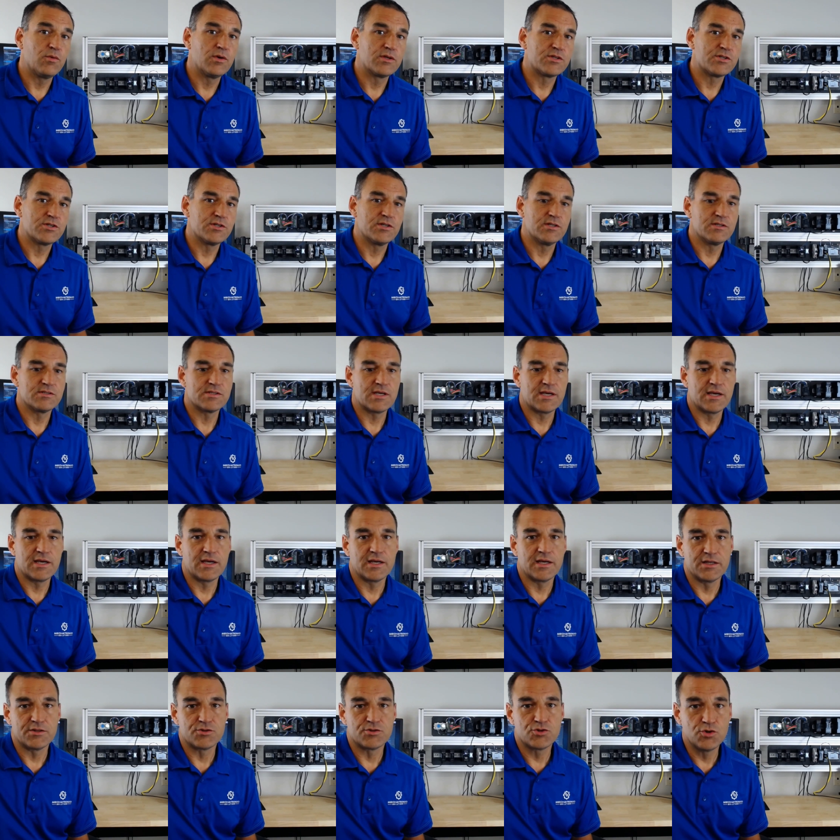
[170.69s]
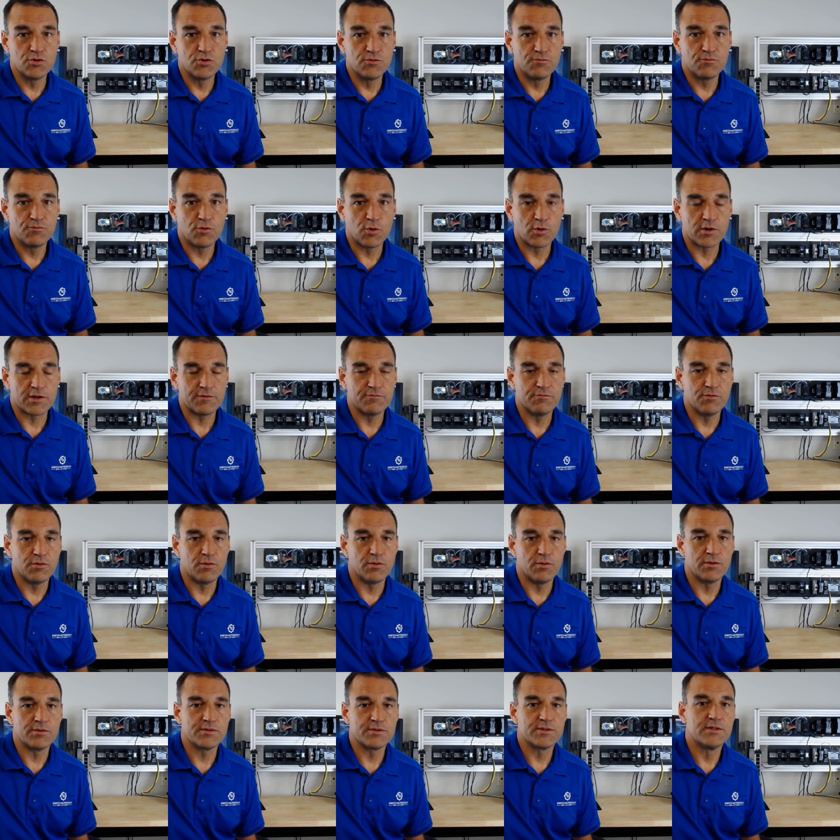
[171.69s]
which is a 240
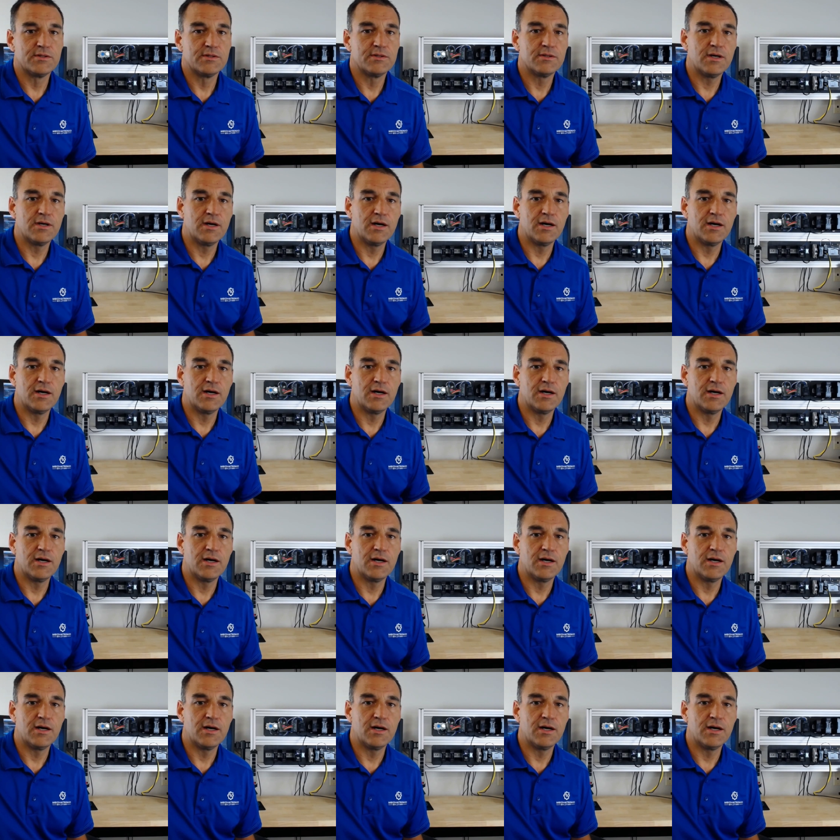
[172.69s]
volt